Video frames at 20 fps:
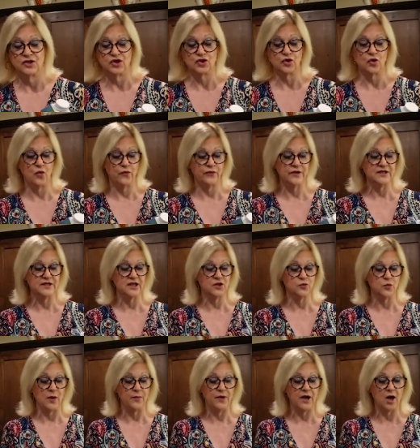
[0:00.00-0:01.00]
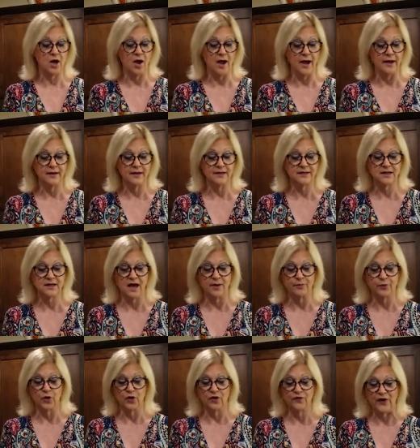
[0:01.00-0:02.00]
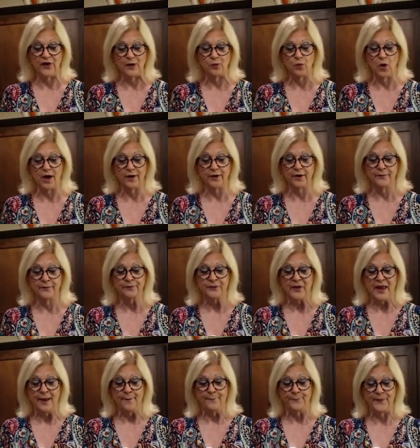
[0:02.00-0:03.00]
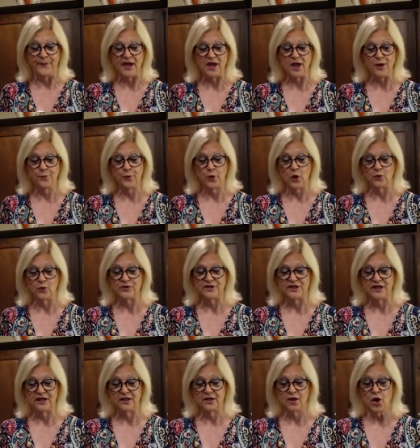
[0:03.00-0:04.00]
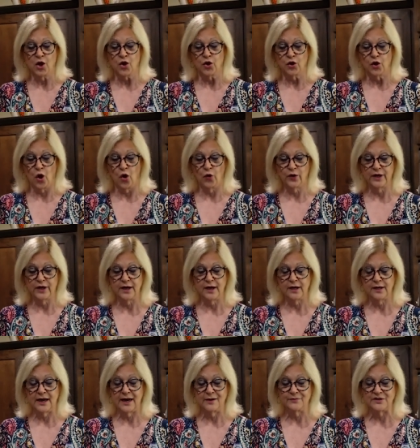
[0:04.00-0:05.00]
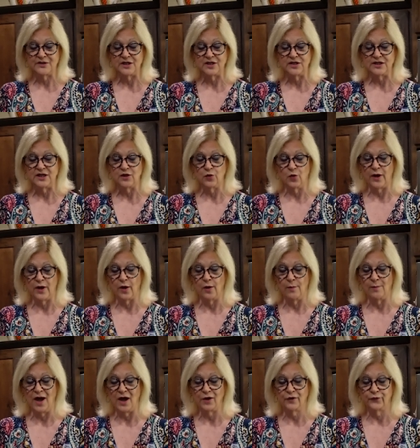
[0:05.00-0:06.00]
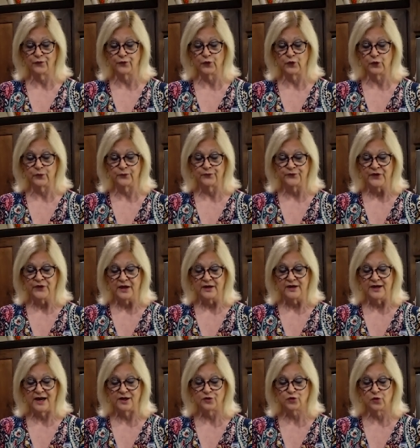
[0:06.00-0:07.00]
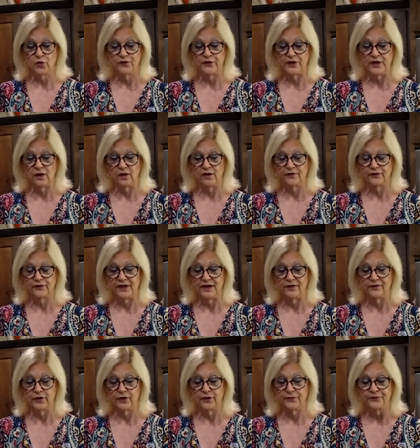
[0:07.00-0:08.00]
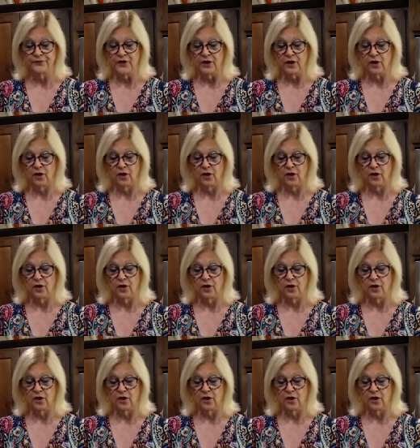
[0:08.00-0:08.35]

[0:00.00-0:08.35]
so this is what we got. It's got purified water, pea protein, coconut, MCT oil, monk fruit, natural vanilla flavor,